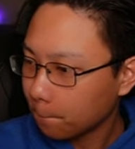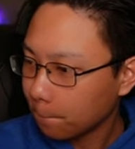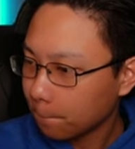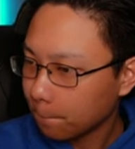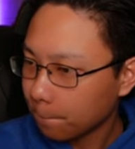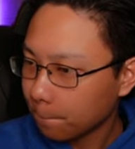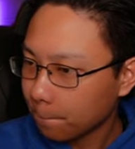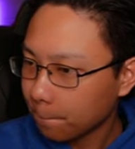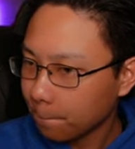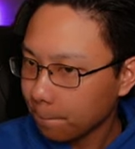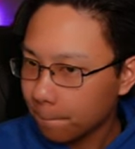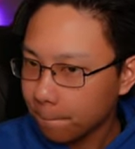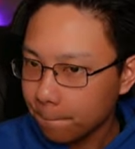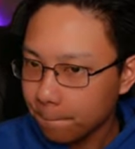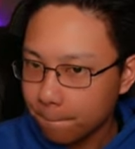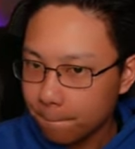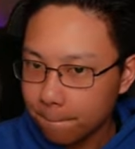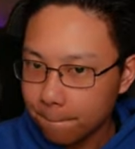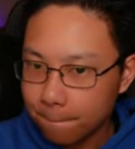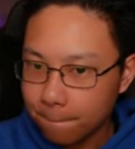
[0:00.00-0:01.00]

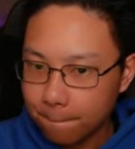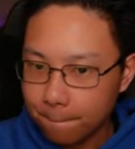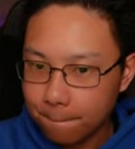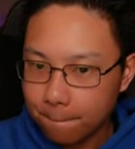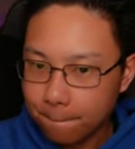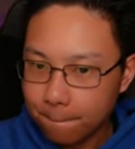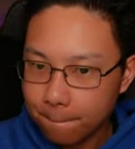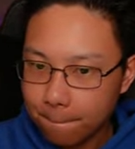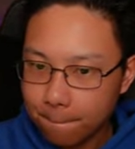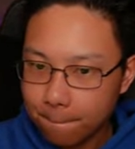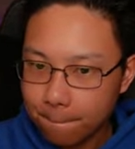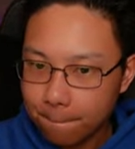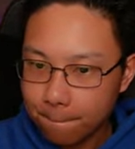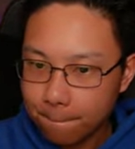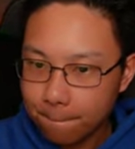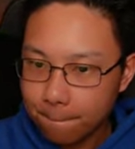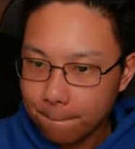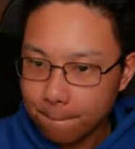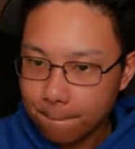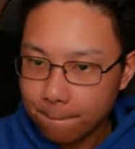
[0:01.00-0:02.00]

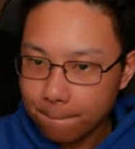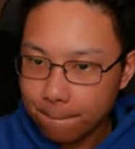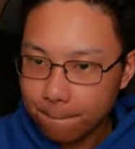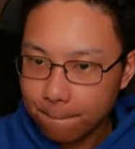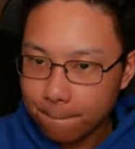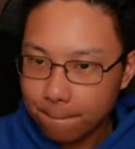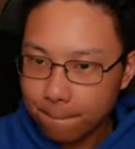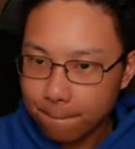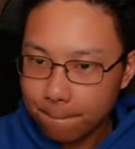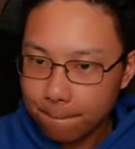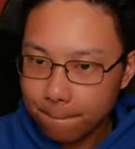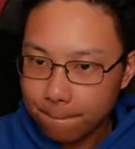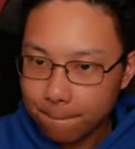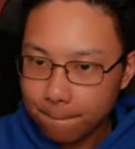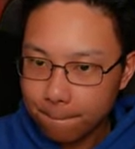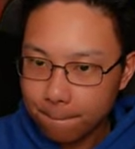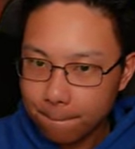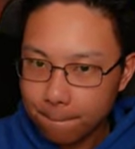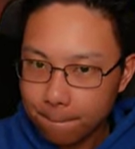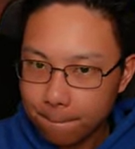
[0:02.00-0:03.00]

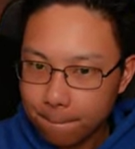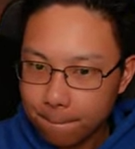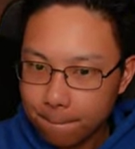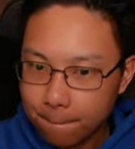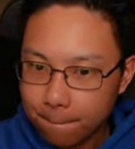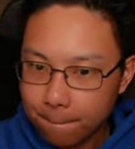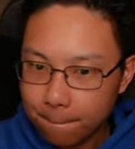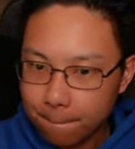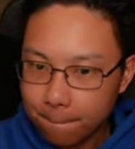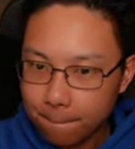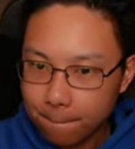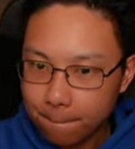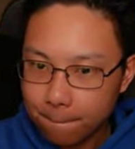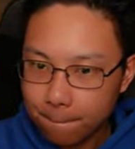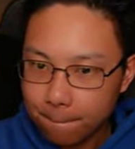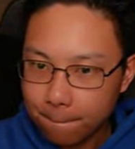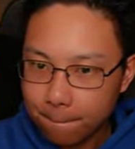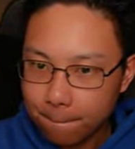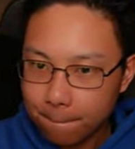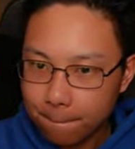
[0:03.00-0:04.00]

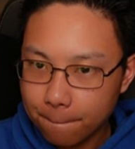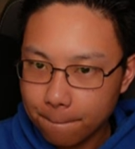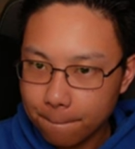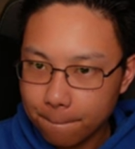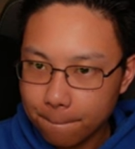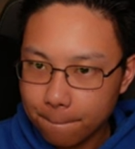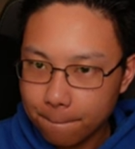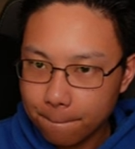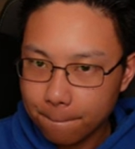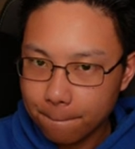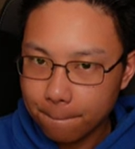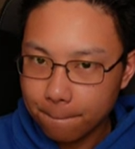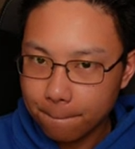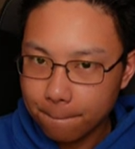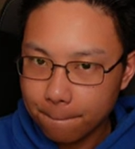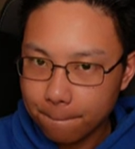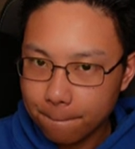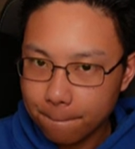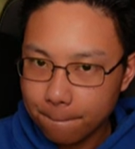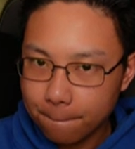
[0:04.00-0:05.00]

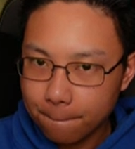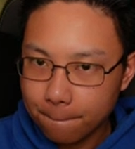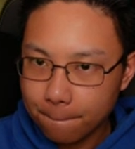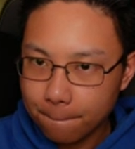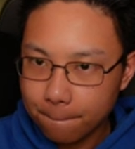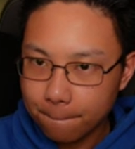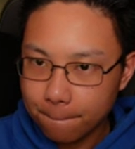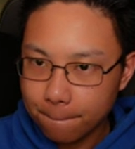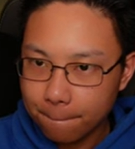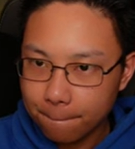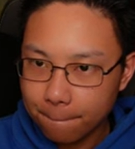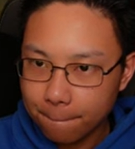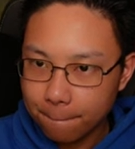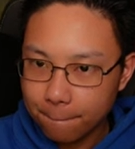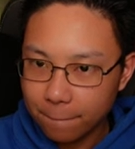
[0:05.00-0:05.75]
[no speech]